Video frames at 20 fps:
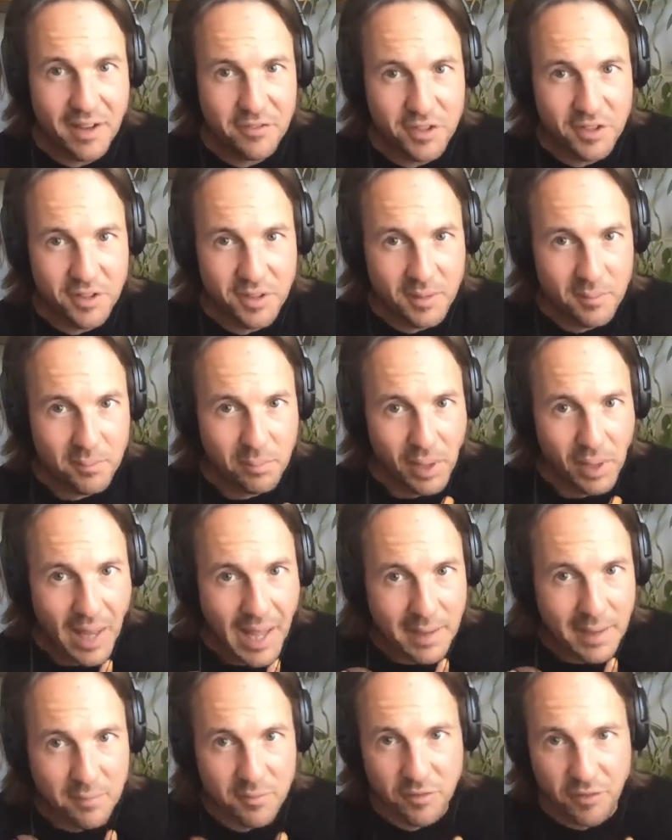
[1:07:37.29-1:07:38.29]
We don't have
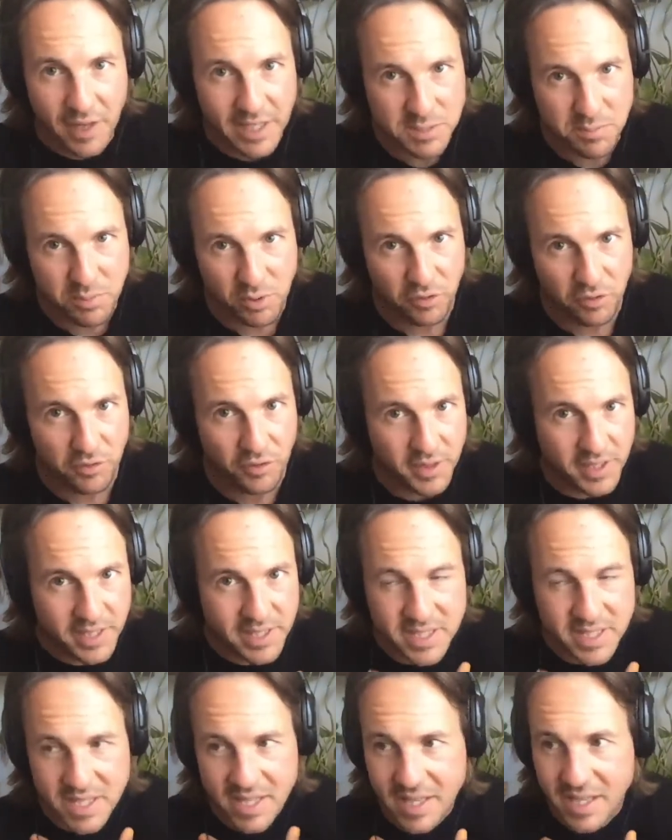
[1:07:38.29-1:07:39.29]
to blame
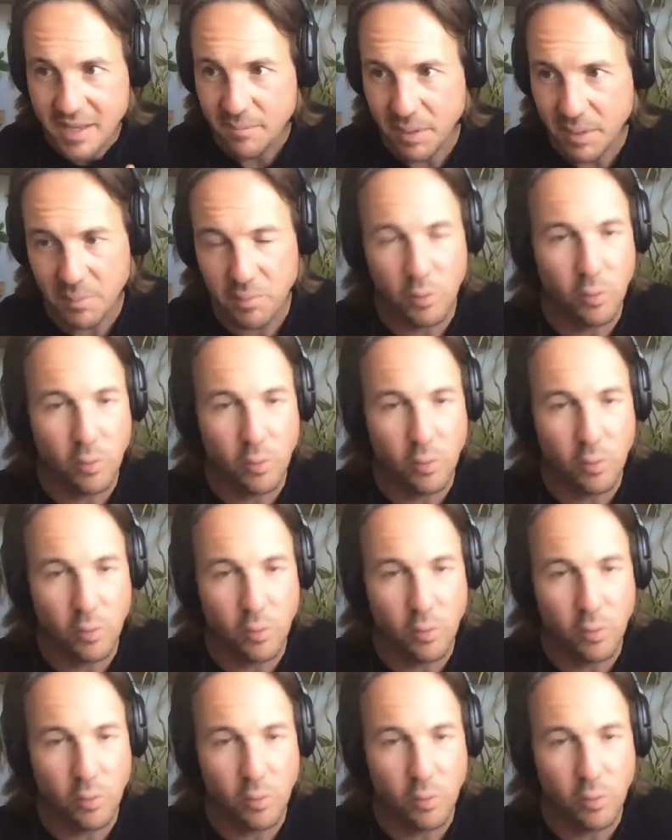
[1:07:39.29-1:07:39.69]
Facebook for this.